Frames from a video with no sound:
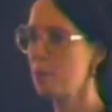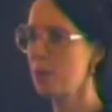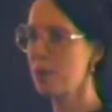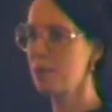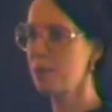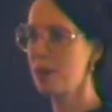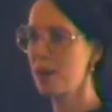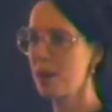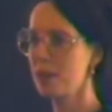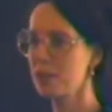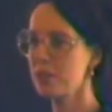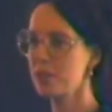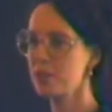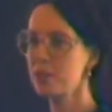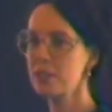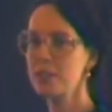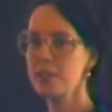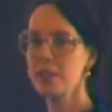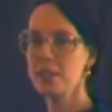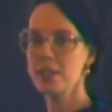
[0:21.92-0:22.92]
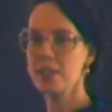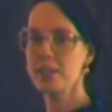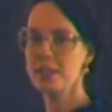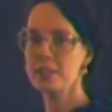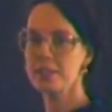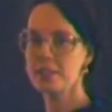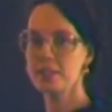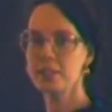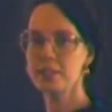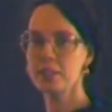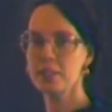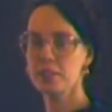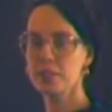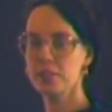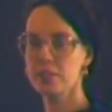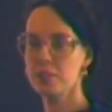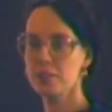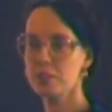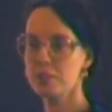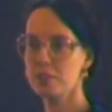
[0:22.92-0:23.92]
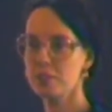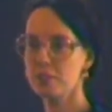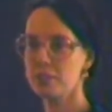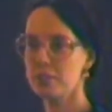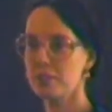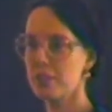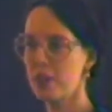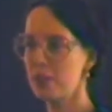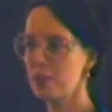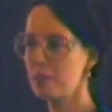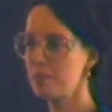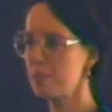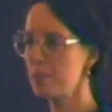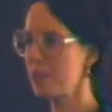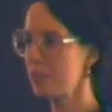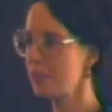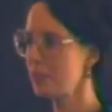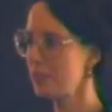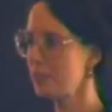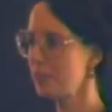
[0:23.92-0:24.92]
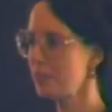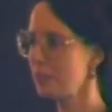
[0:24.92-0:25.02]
but rather his continual development,